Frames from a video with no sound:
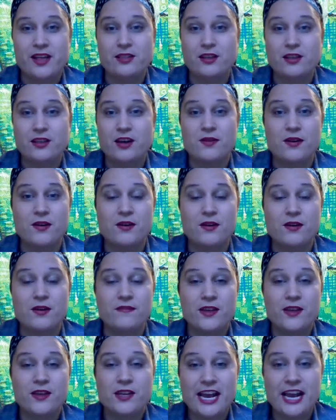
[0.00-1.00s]
my love of
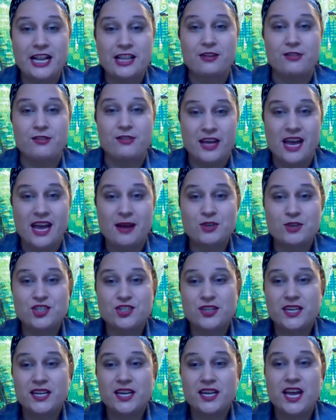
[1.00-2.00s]
analytical
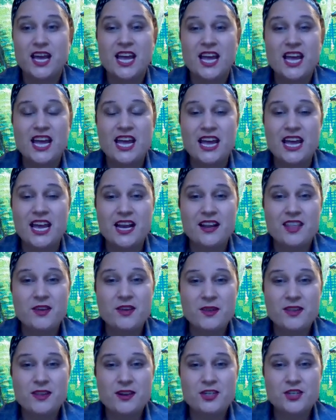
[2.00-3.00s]
chemistry, and the
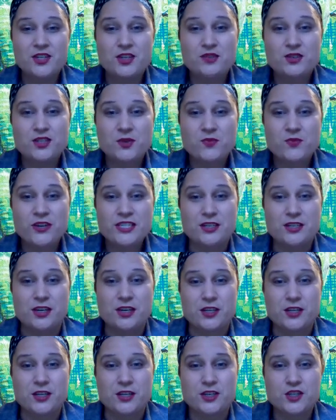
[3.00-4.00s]
ability to do some
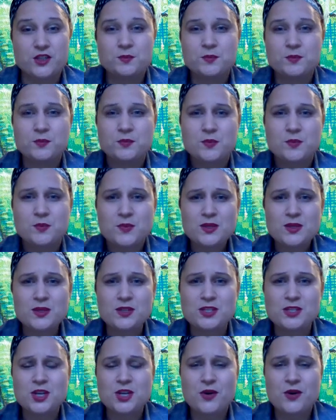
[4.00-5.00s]
research.
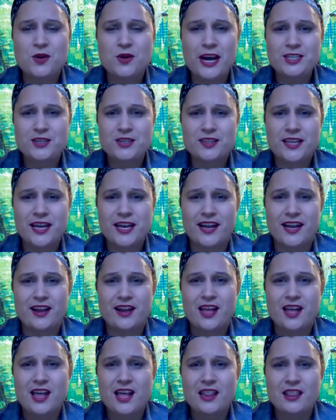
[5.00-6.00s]
So I took
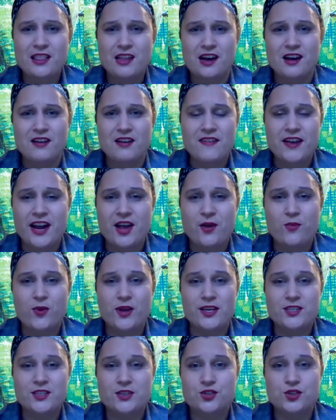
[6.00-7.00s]
that love and I
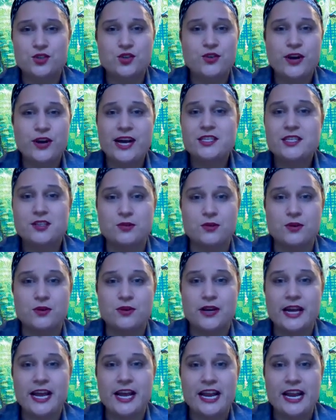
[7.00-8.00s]
went to grad
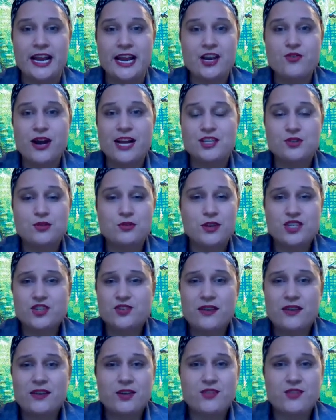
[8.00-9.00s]
school. And in grad school, I
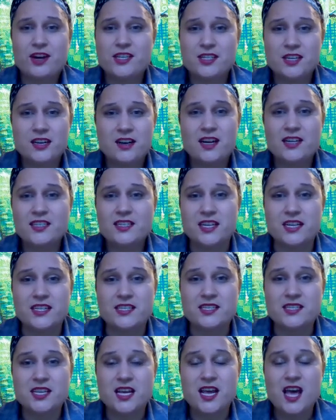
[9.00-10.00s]
traveled across the
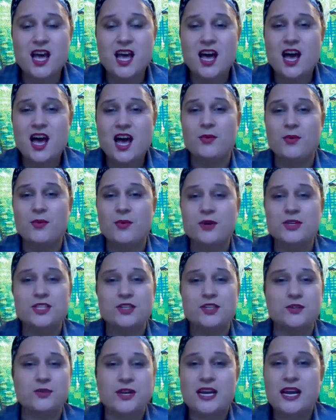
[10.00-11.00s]
continents. I went
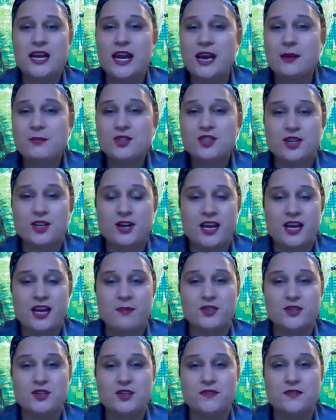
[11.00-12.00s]
to
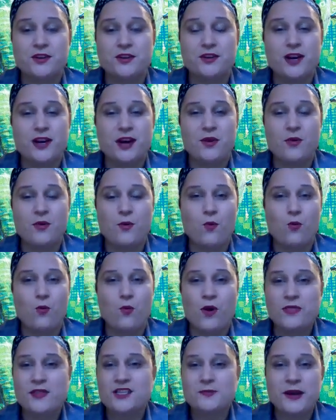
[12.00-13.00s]
Amsterdam to figure out
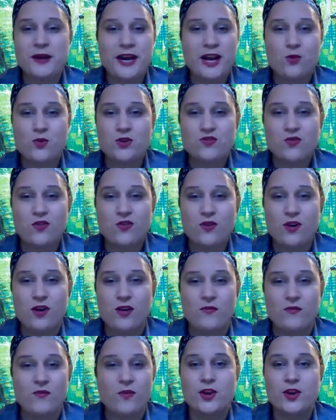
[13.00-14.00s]
what this painting was
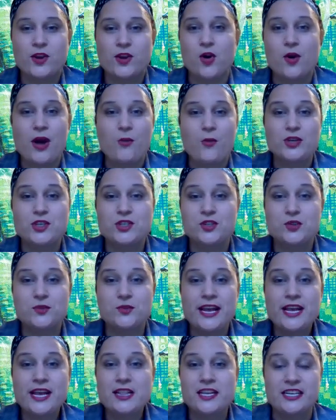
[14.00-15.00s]
for. You know, I went
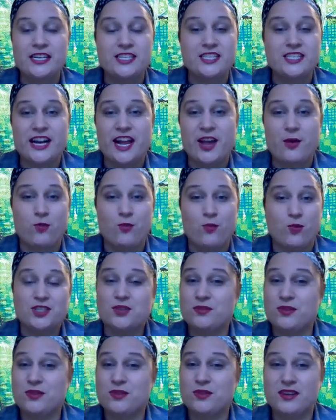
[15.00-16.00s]
to England and I went
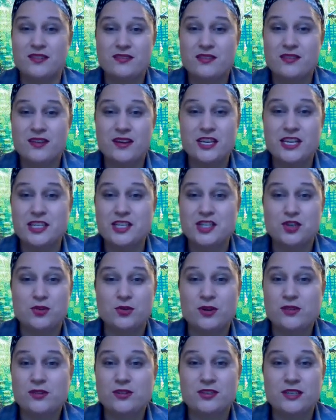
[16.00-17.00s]
to a
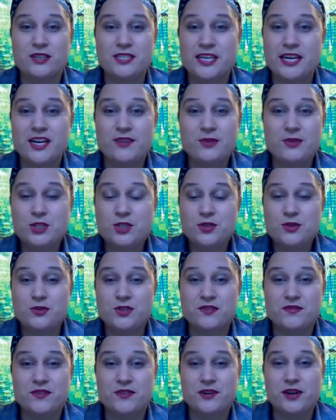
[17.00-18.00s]
historical estate of a
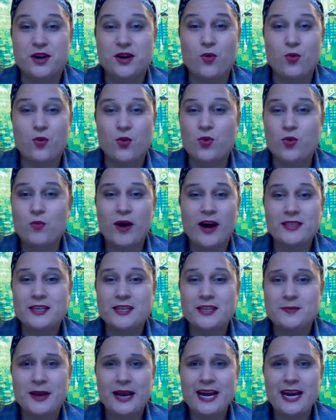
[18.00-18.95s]
duke to figure out who bought this